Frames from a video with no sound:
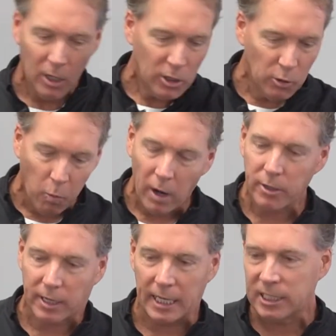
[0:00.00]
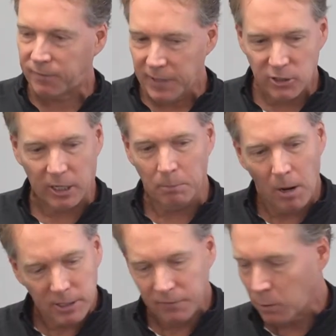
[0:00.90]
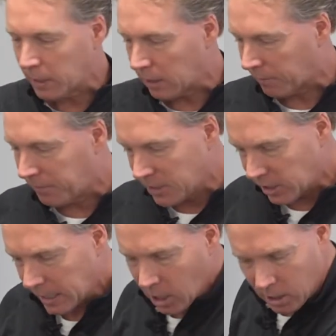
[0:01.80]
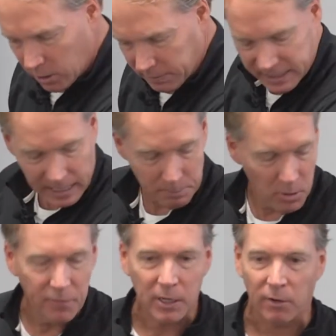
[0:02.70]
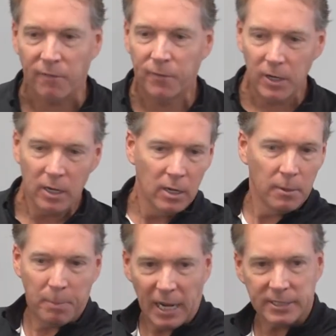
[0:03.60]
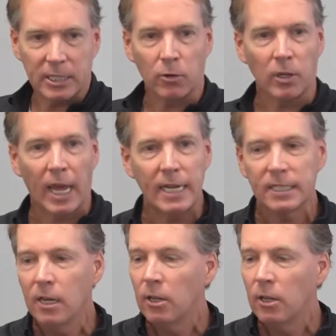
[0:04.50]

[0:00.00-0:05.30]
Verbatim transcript: You want your kids fidgeting. Most of you in here are fidgeting. You haven't stopped moving your foot, bouncing your legs.